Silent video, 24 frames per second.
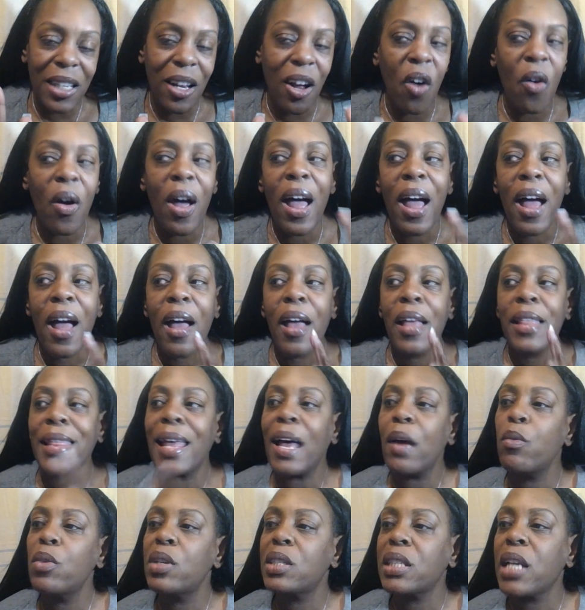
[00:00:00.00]
that was
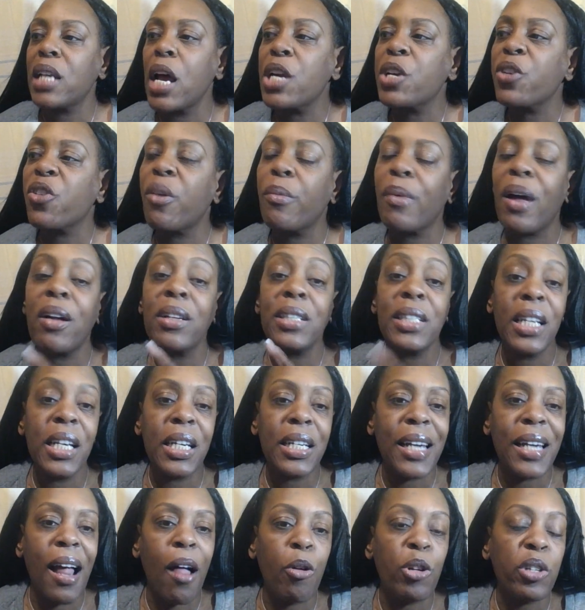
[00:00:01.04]
under about ten dollars
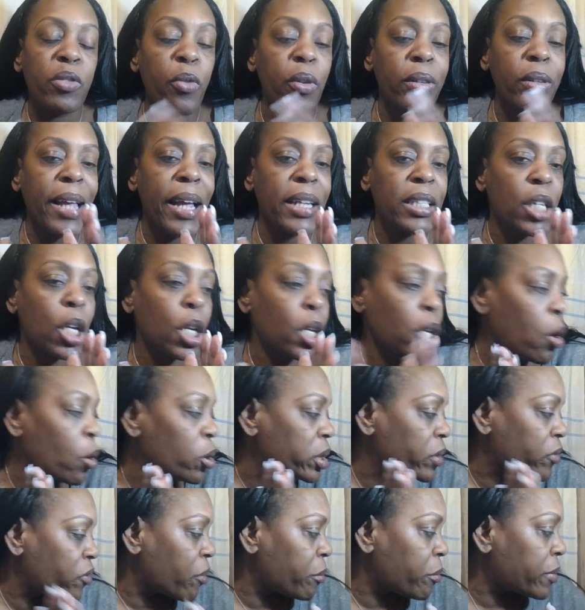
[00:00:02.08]
for that lotion from
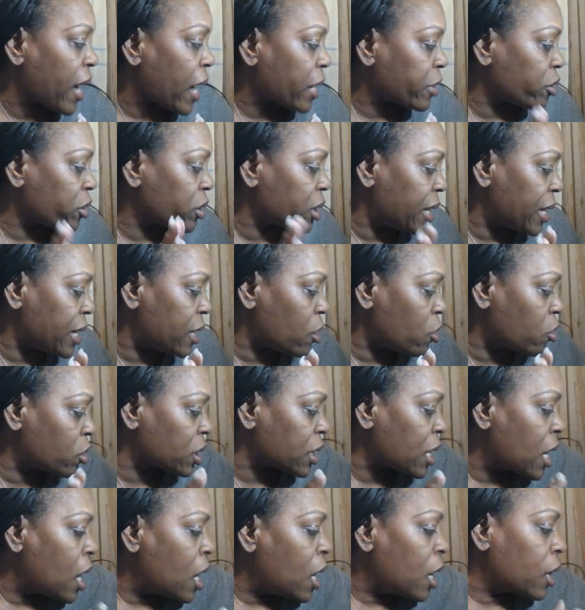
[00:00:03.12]
Dr. Teals.
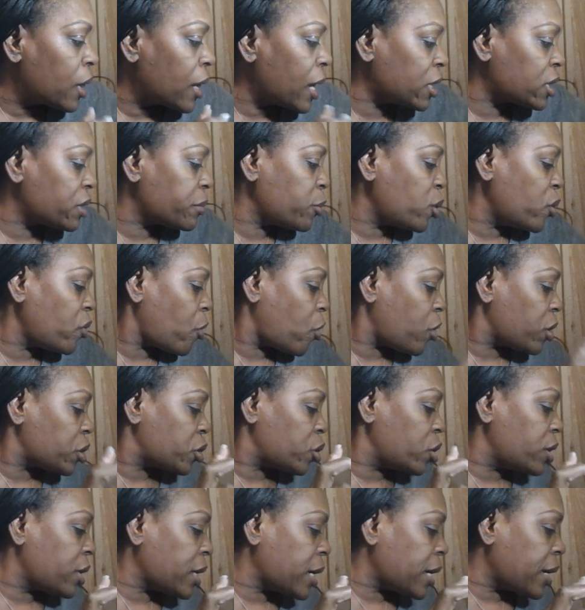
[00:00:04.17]
Let's move on to the
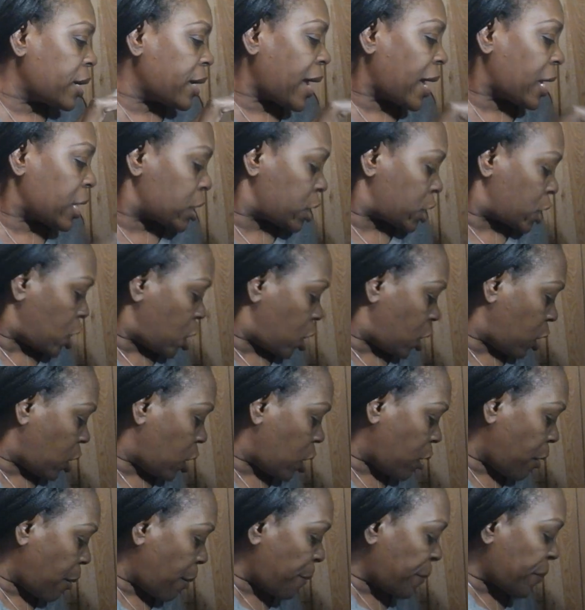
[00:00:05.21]
next uh,
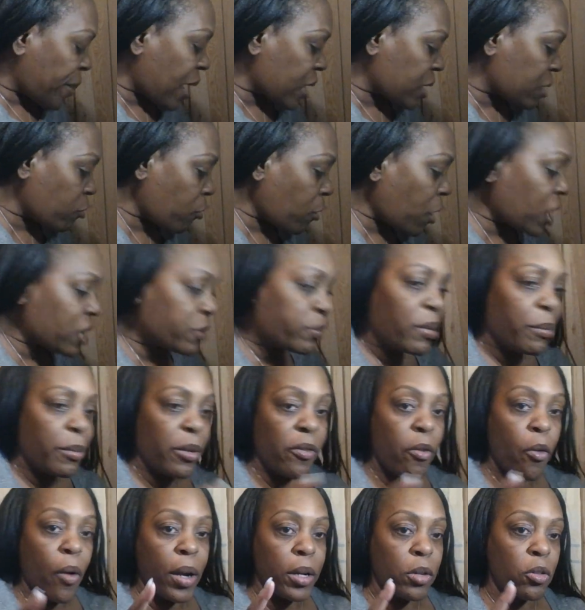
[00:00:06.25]
body wash. But before I do,
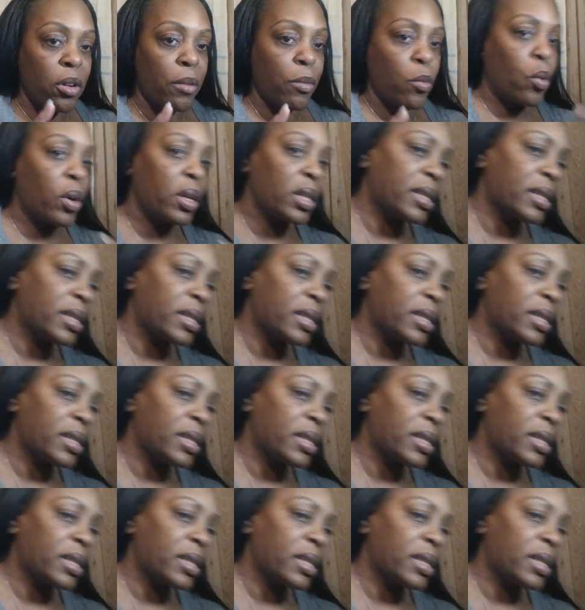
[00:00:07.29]
one second.